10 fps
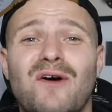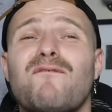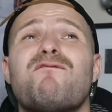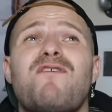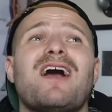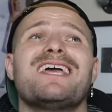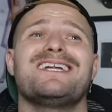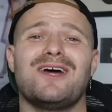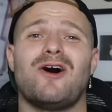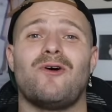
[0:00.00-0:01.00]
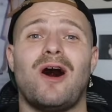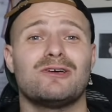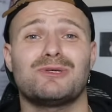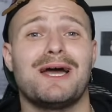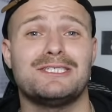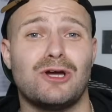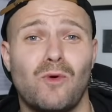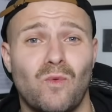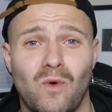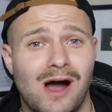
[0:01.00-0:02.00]
don't fucking know. Also, I
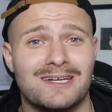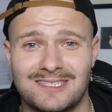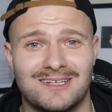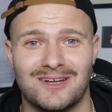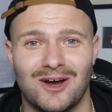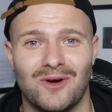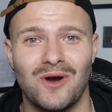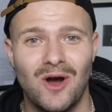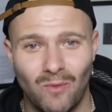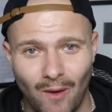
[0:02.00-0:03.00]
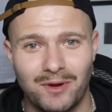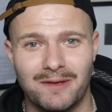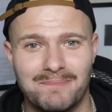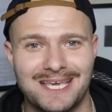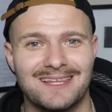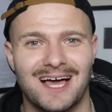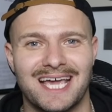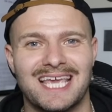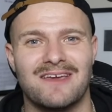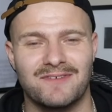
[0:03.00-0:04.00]
don't want to know what would it be
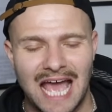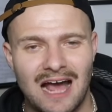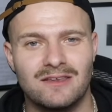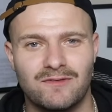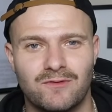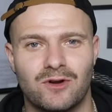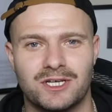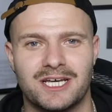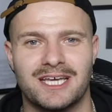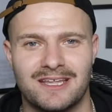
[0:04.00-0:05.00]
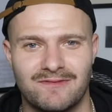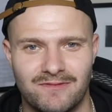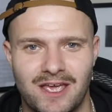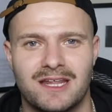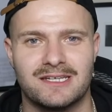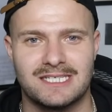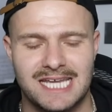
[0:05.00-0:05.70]
like if California invaded